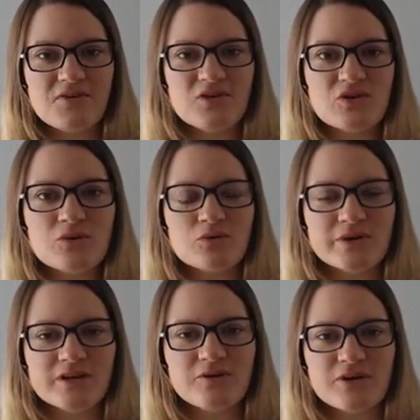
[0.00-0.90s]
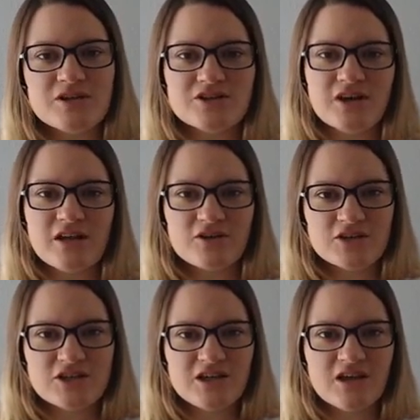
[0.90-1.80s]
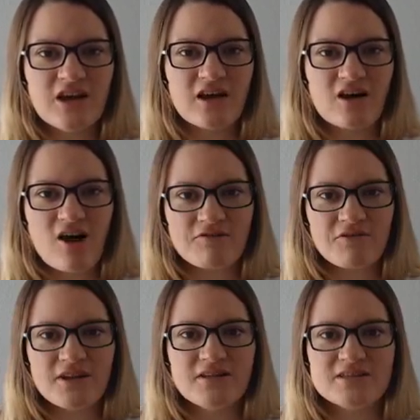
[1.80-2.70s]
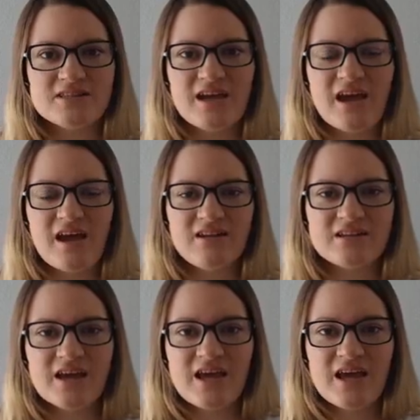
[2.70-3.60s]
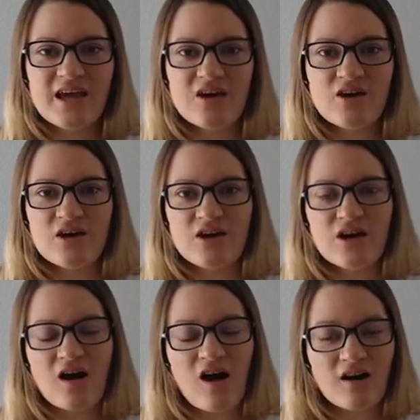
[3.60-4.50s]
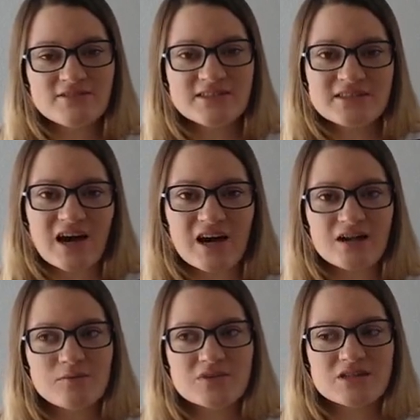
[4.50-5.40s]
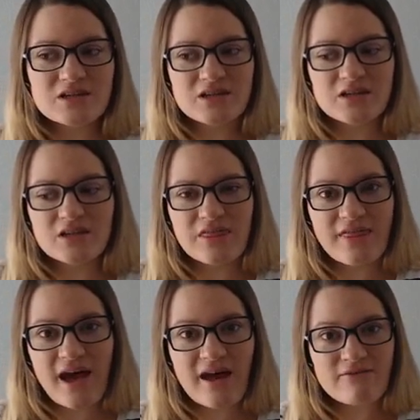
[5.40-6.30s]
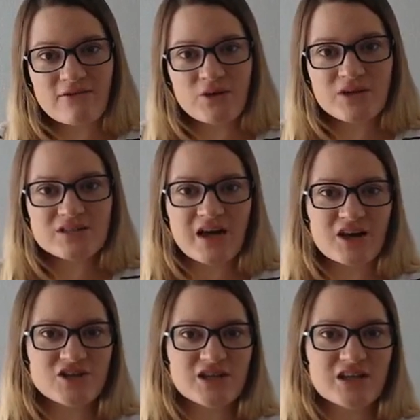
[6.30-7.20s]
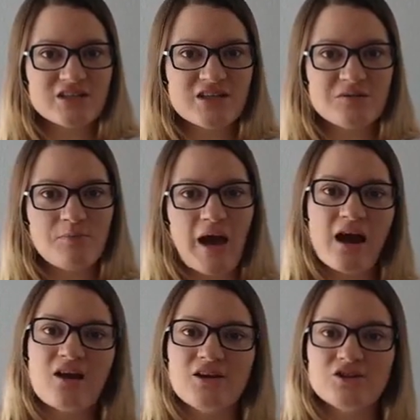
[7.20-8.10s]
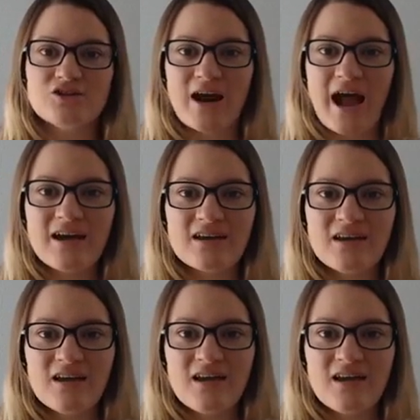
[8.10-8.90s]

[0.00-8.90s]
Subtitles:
you can really raise your energy and confidence, and oftentimes that focus actually gets us back on track,